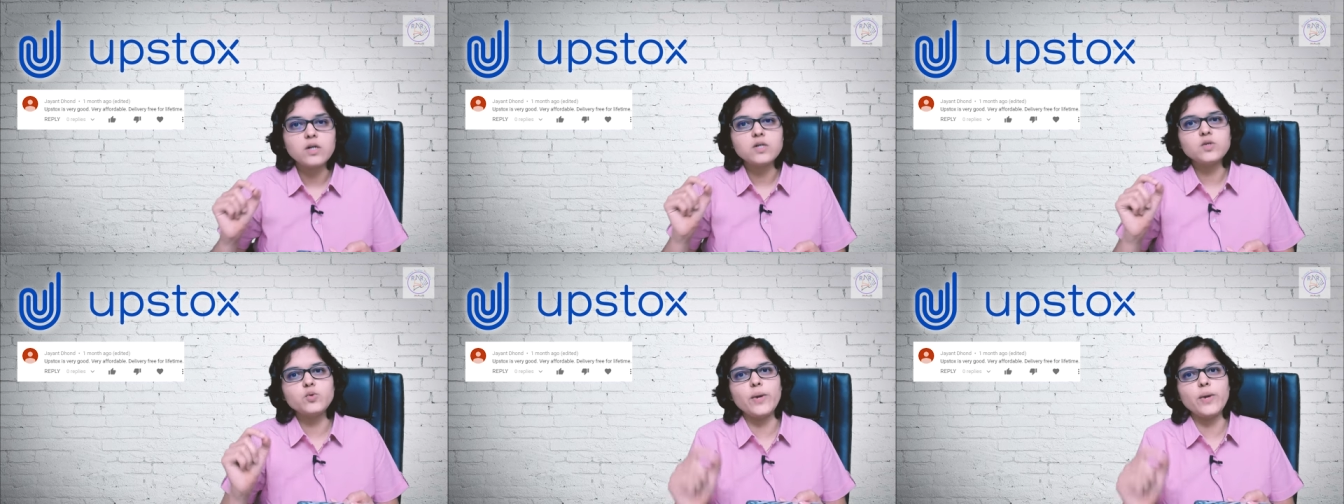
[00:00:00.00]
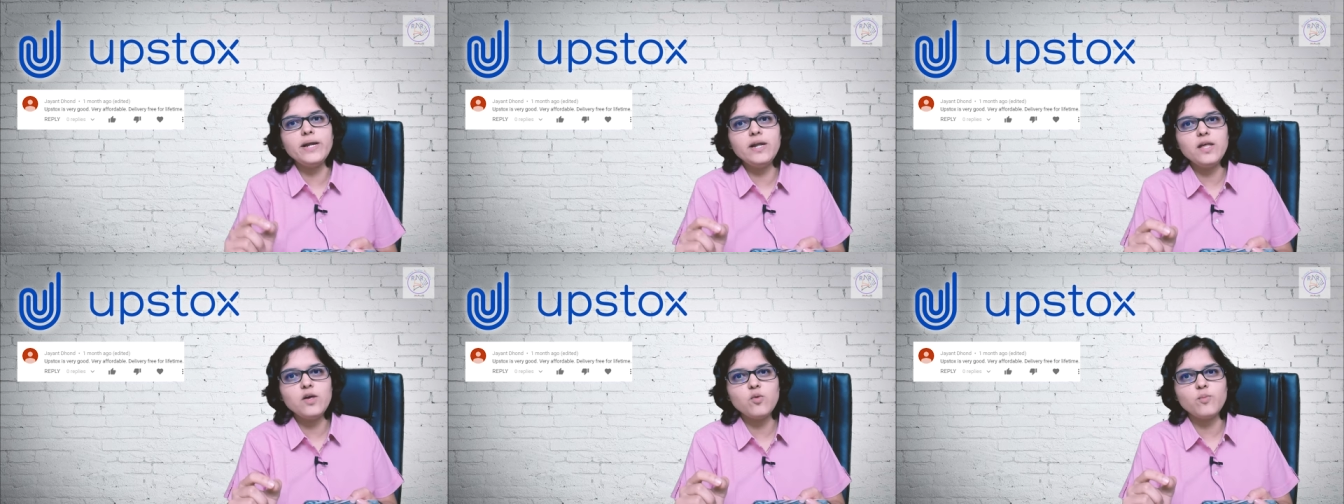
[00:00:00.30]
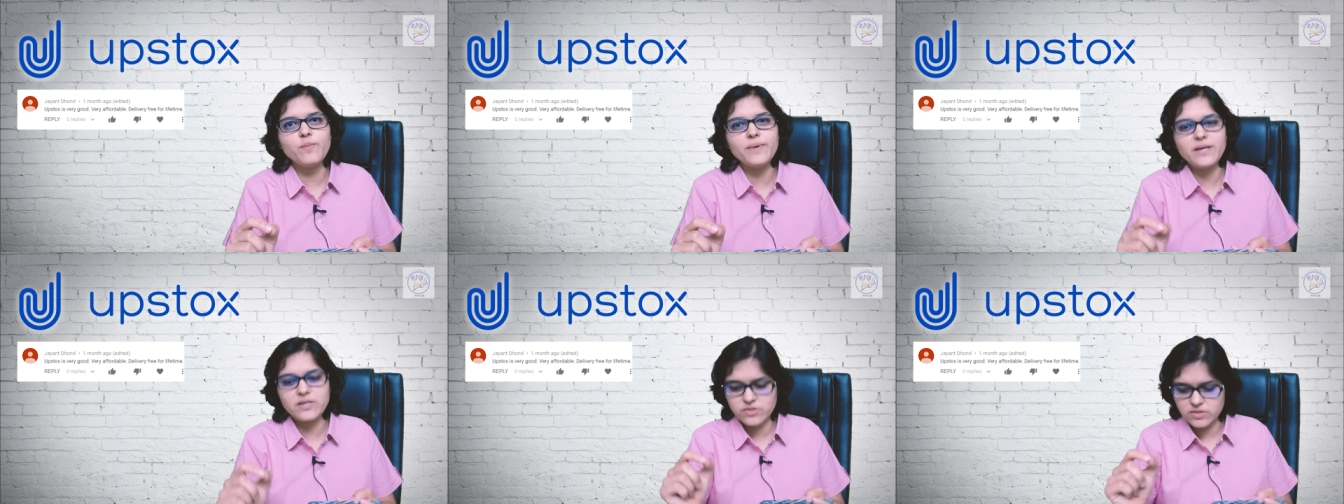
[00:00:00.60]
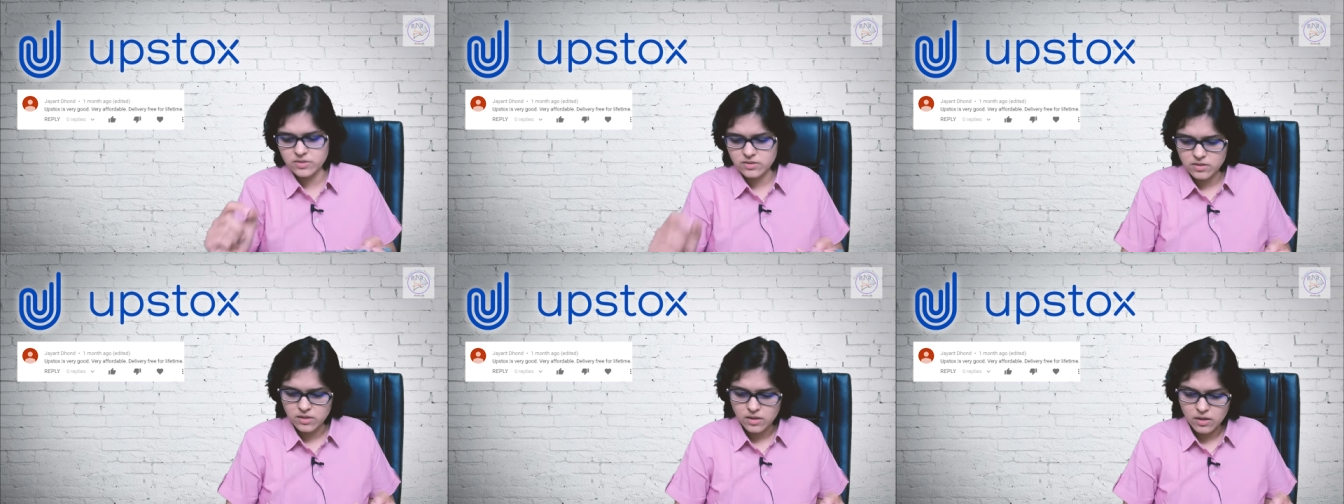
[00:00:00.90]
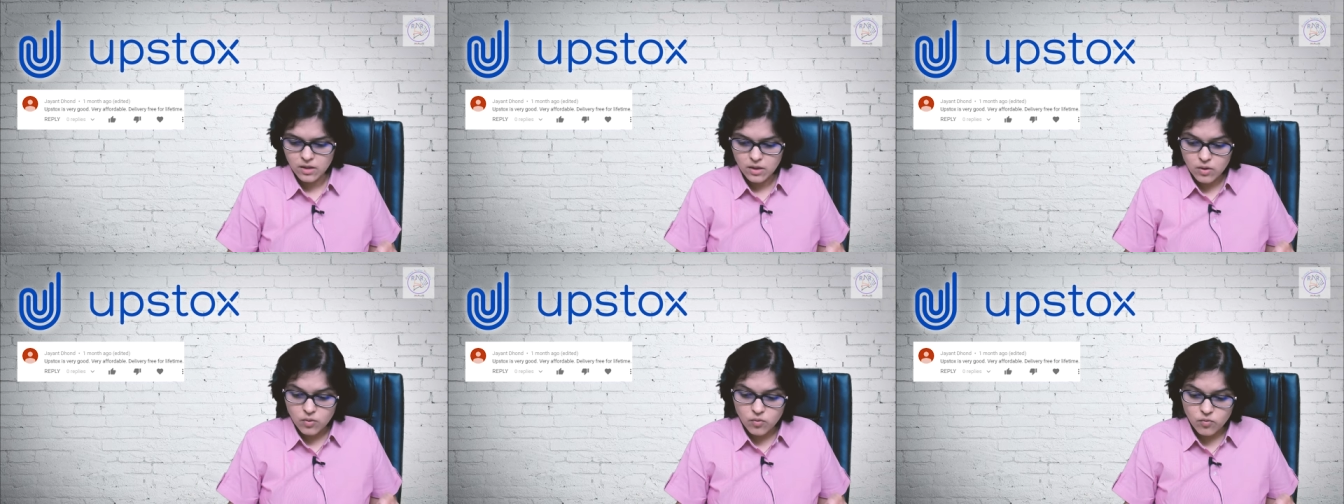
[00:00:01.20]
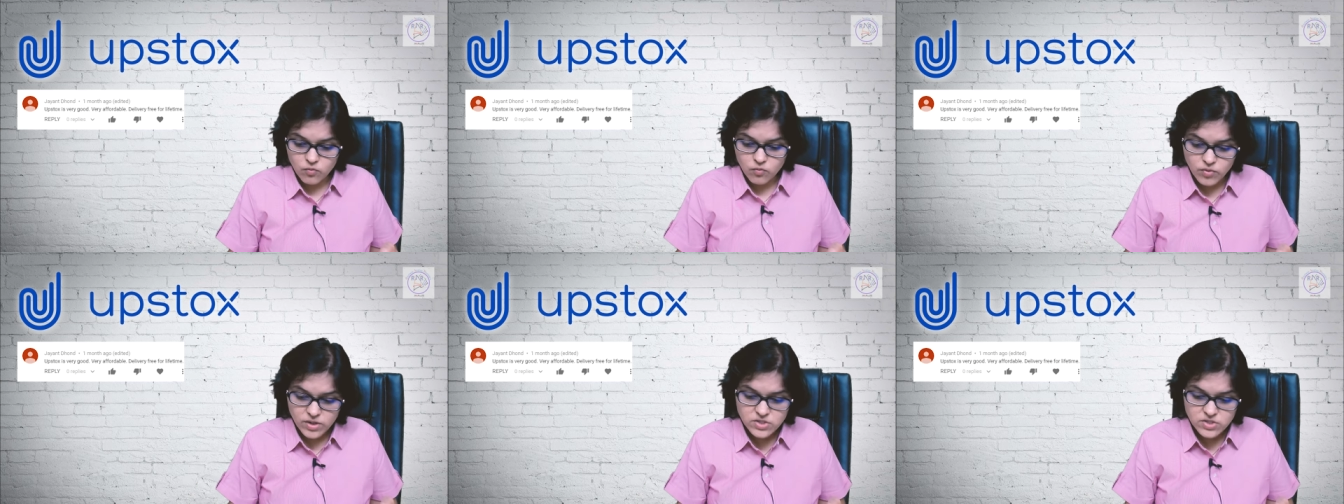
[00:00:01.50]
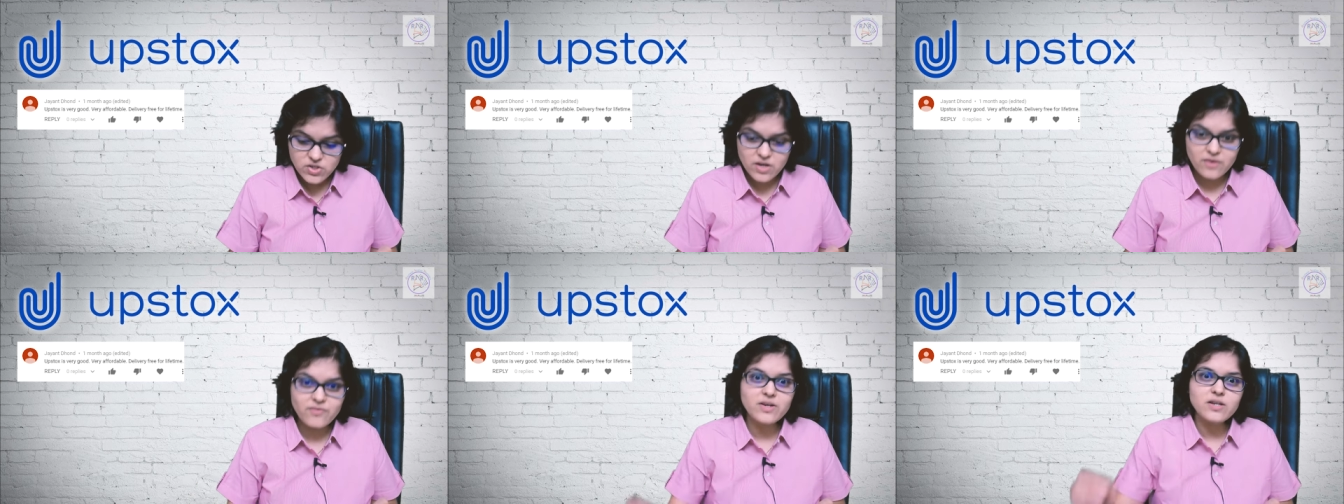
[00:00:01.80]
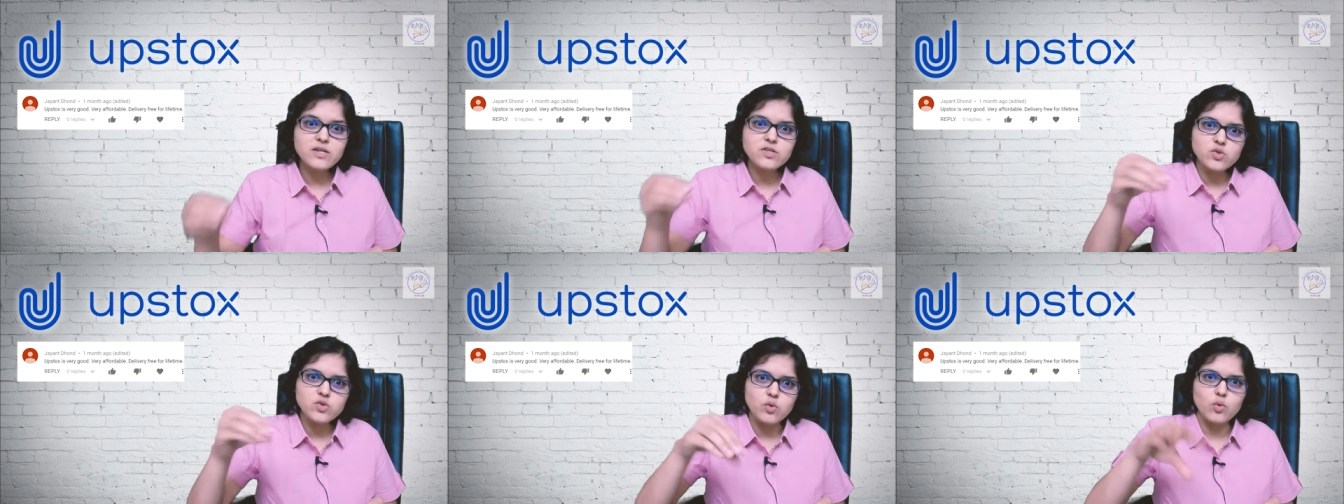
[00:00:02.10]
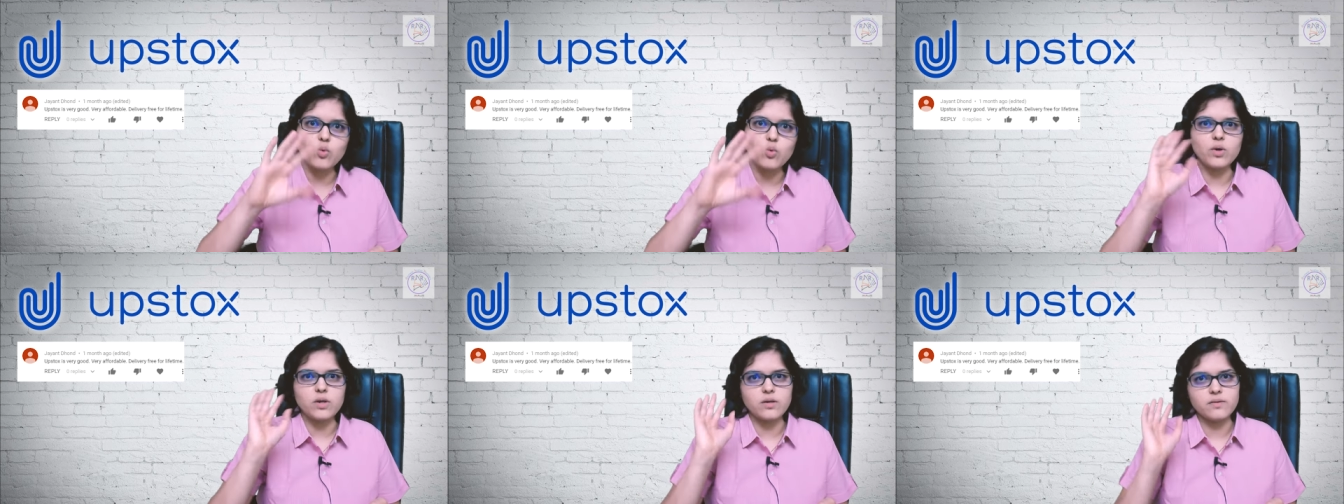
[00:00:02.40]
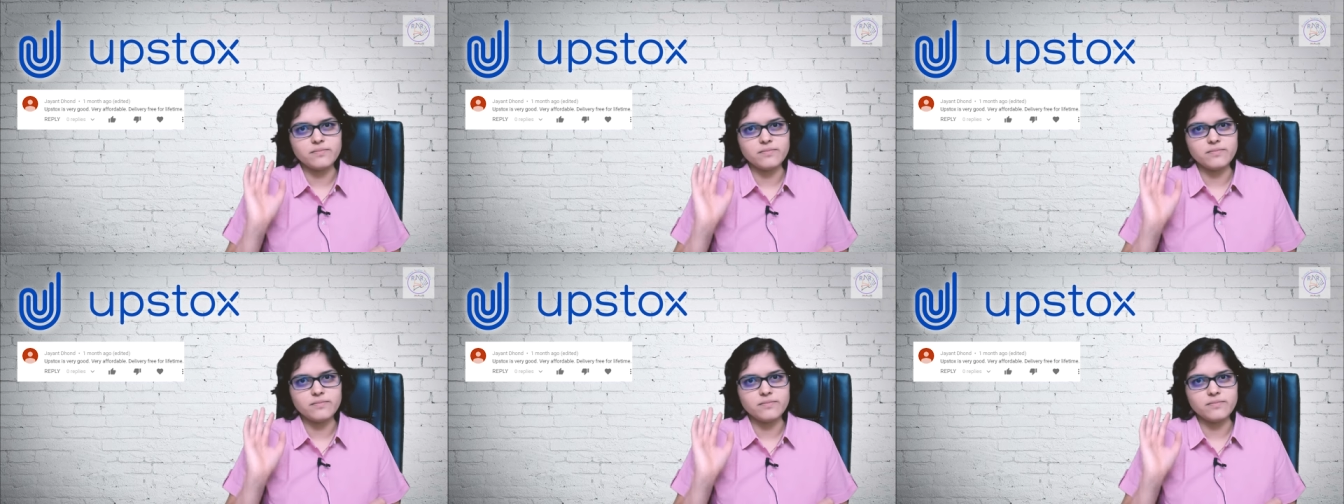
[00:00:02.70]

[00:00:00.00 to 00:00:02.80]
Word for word: twenty rupees, whichever is lower.